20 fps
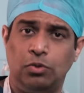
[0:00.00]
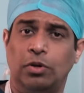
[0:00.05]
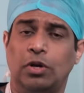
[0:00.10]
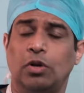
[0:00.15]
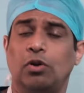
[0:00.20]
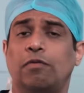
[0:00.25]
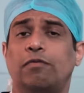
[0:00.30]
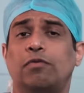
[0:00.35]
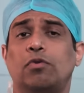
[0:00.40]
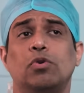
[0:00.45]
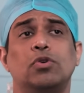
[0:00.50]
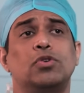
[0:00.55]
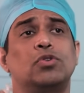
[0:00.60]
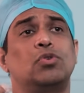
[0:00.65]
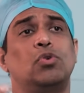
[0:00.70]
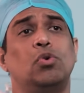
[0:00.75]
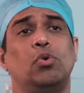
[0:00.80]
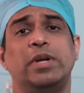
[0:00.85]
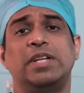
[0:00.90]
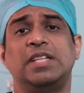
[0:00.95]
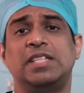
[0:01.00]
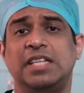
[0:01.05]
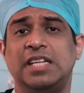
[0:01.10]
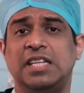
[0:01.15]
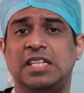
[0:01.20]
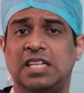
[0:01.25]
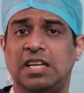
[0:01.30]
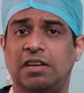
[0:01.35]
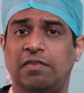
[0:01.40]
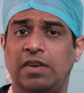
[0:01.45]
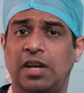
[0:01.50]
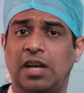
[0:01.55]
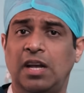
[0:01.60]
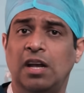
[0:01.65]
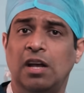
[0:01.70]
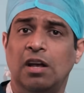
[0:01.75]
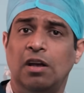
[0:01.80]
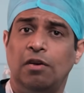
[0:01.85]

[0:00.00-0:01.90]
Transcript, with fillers: You can, of course, go and see TV